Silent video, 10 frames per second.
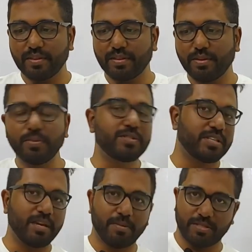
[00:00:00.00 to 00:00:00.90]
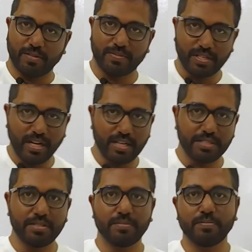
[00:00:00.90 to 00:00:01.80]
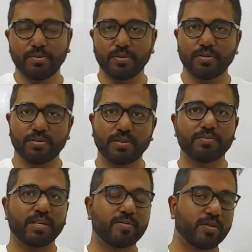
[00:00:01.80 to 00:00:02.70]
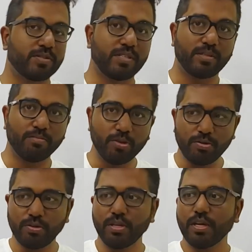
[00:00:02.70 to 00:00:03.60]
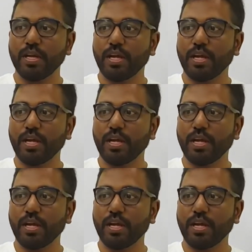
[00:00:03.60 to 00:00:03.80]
You would see a bunch of stars. Sometimes you'll see the moon.